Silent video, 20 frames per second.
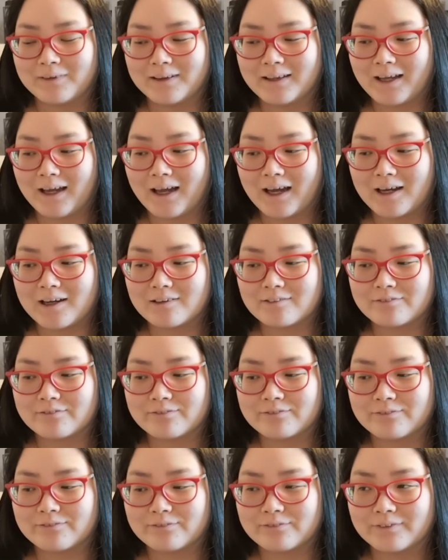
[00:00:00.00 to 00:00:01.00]
They have
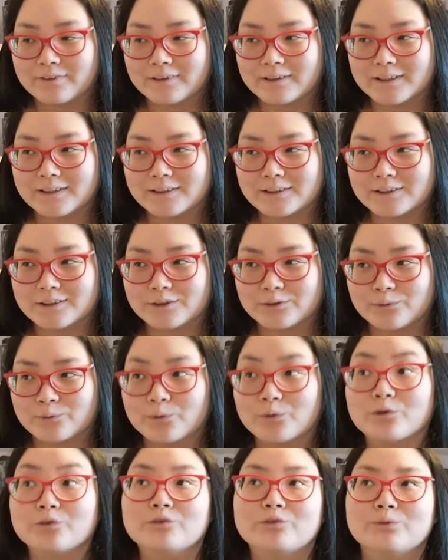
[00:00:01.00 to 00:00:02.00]
this
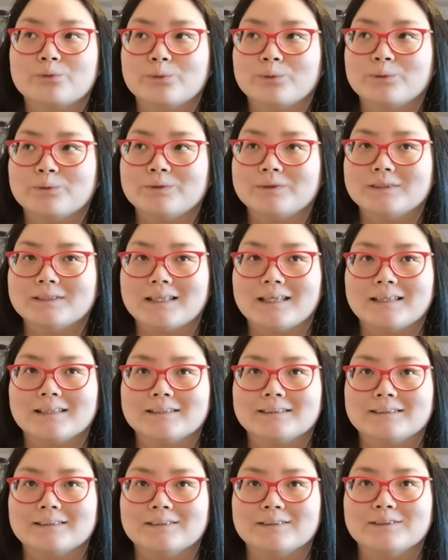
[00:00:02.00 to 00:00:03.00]
Wolfwood
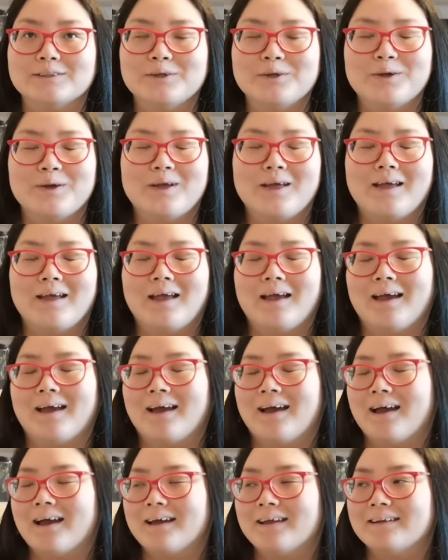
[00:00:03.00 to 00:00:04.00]
section,
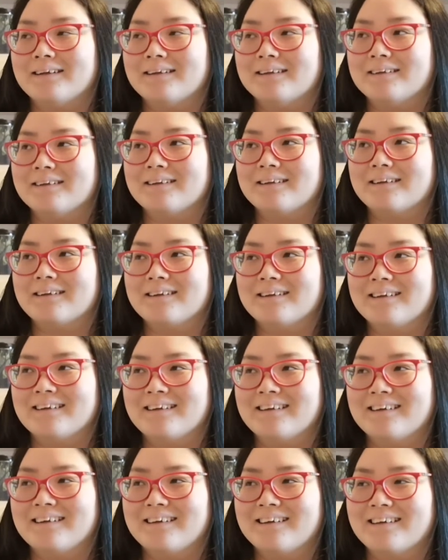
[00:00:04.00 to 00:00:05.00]
and
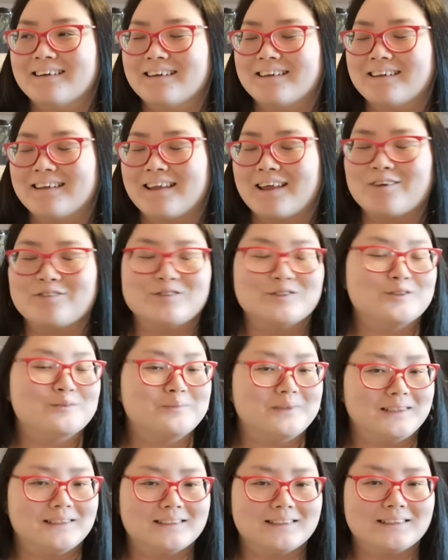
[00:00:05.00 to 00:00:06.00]
it was
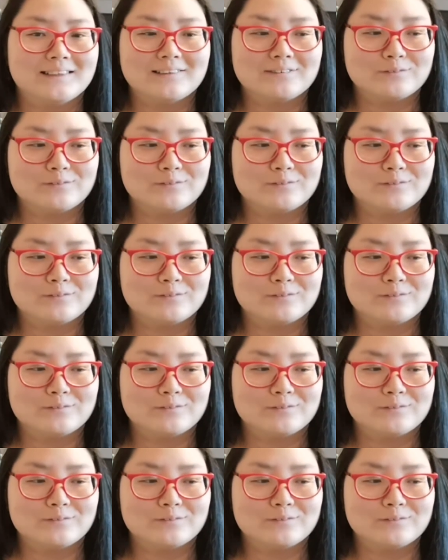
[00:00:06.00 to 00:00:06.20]
amazing.